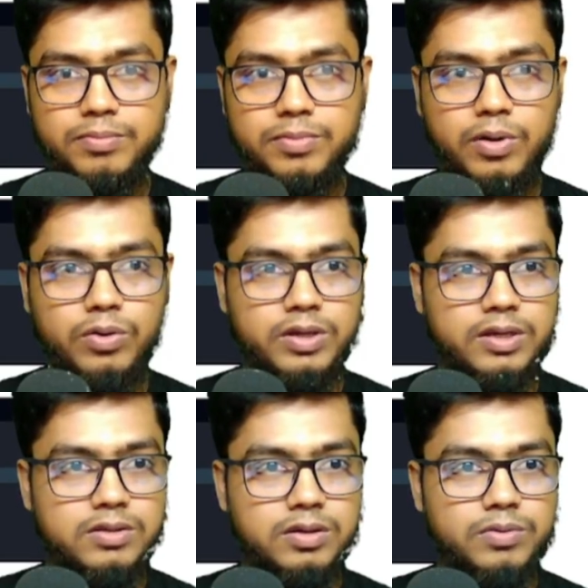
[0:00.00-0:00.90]

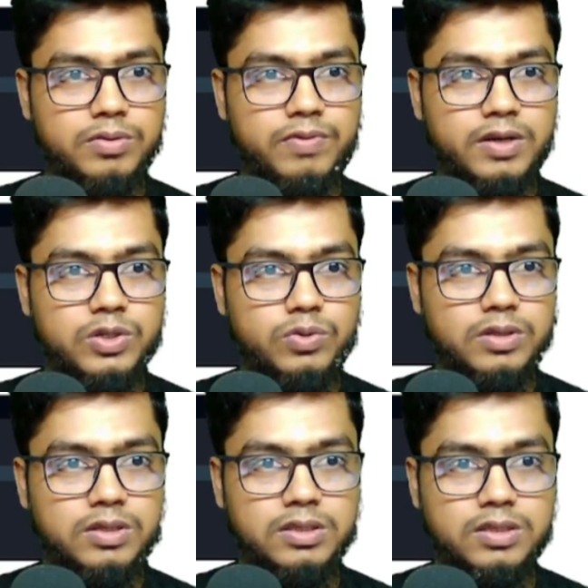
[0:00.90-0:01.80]
okay, so if I
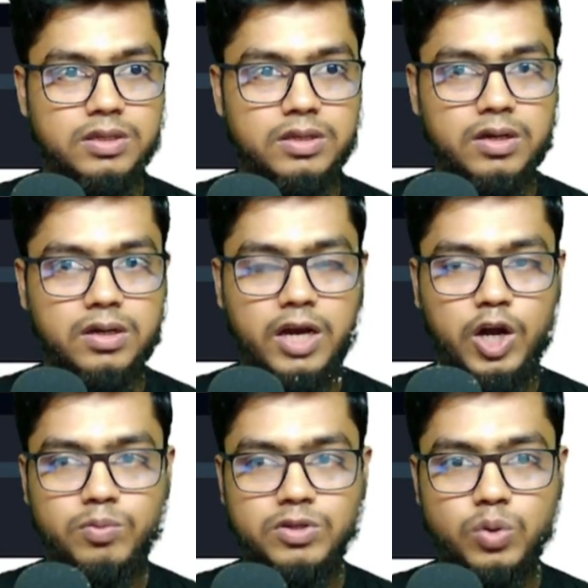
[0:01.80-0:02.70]
actually see
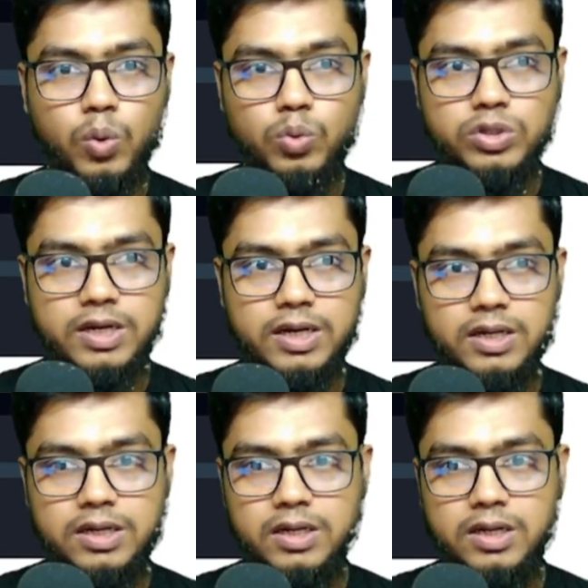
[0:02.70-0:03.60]
how much older
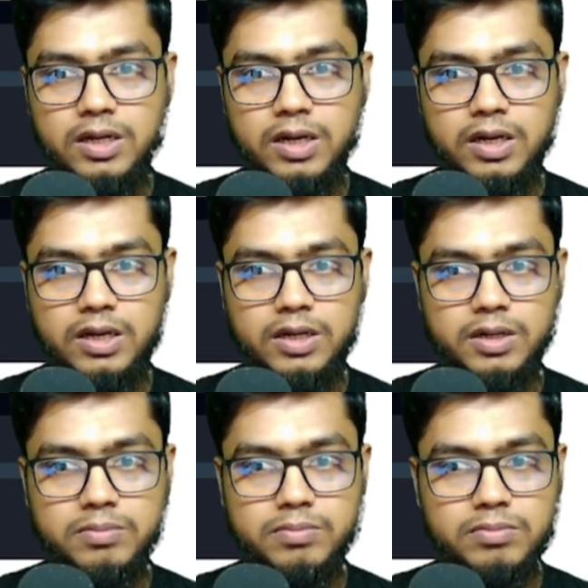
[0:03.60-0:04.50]

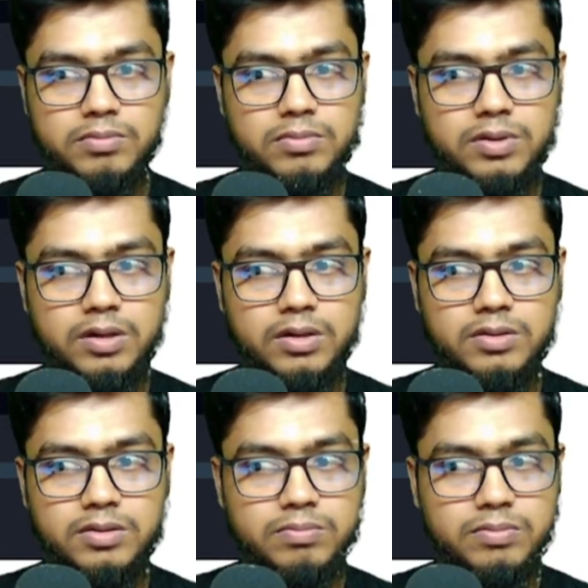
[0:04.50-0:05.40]
the
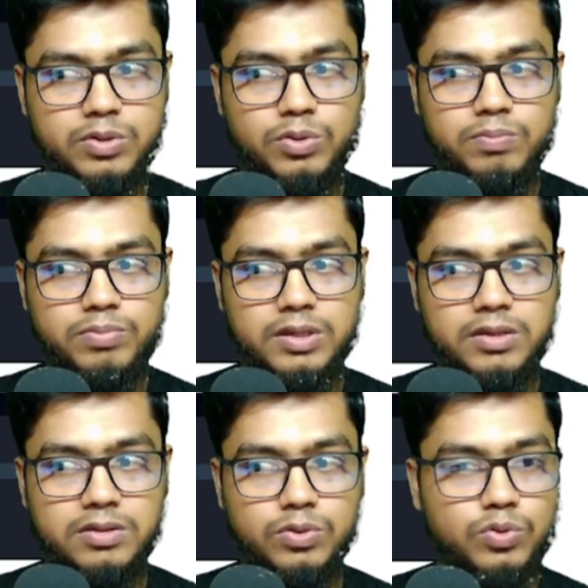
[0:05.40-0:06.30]

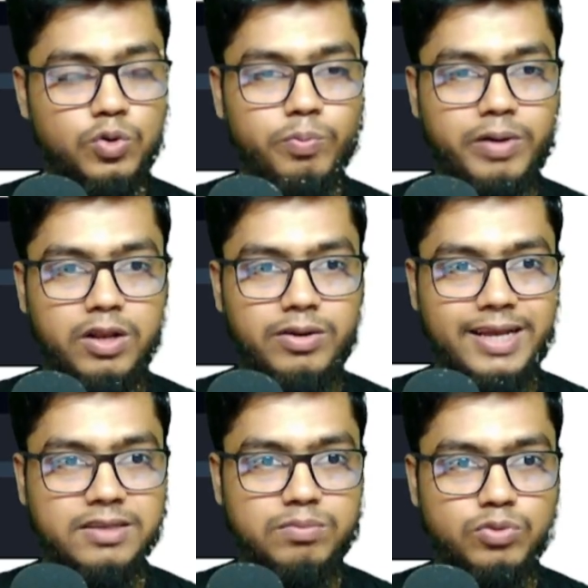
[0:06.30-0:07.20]
VS Code Copilot
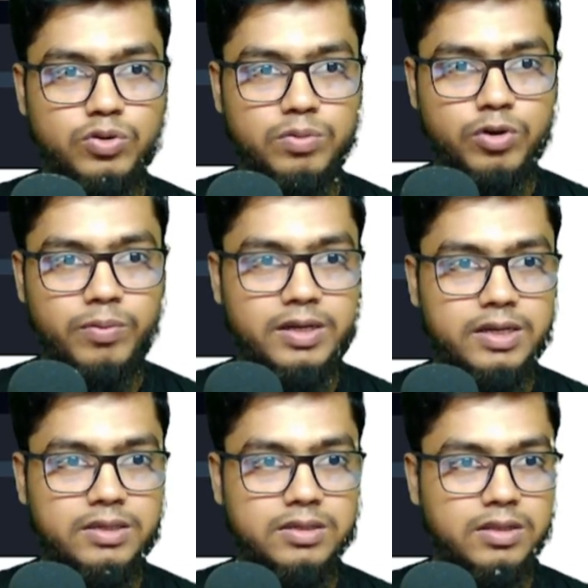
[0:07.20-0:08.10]
as in module
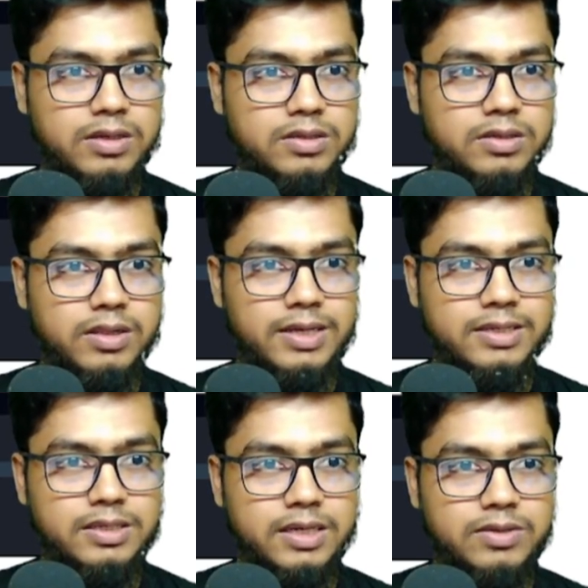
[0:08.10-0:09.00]
providers, let's
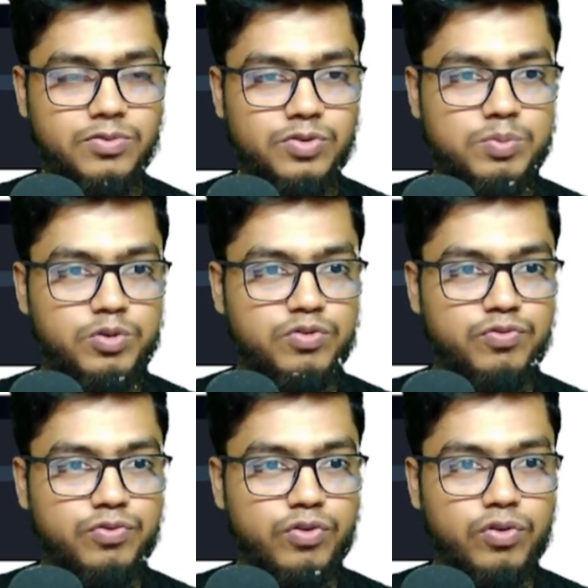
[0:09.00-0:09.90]
check the
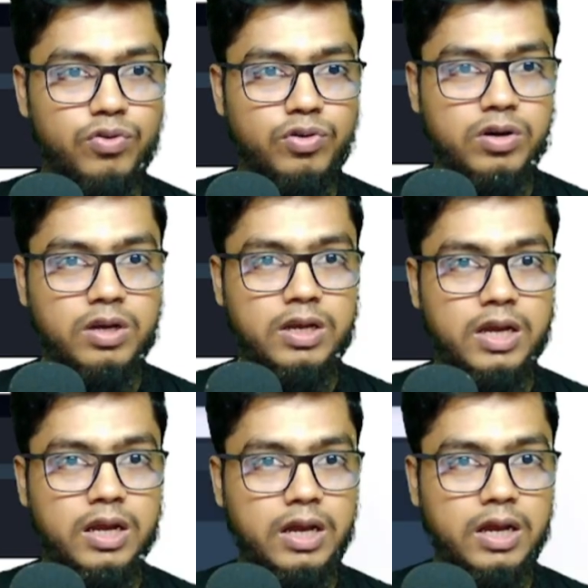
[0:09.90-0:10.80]
3.4.
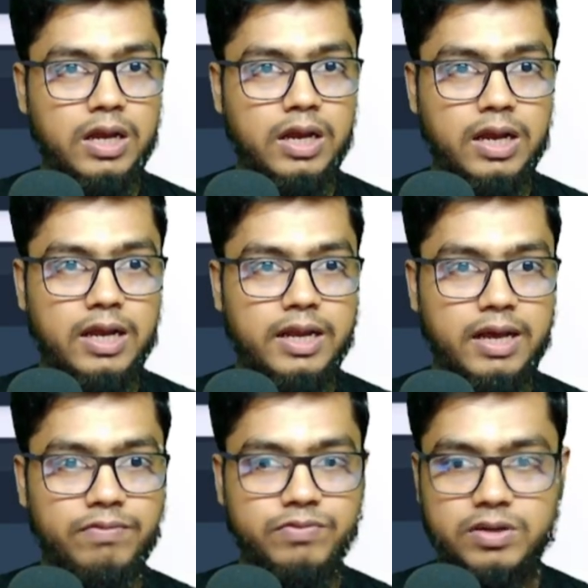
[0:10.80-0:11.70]
And
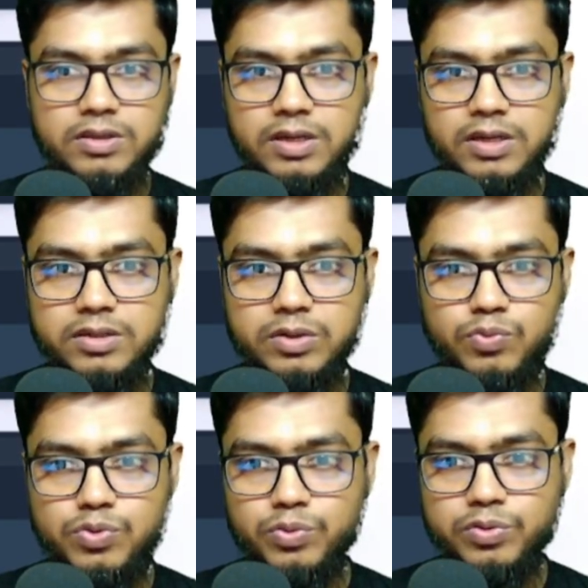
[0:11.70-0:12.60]
after that
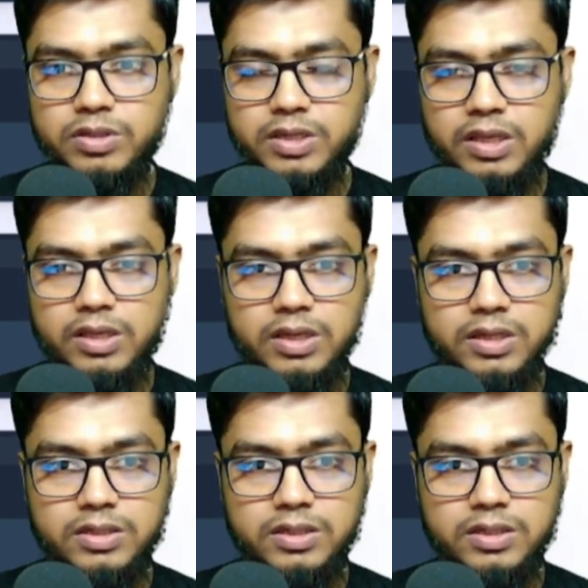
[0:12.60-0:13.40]
we will see it,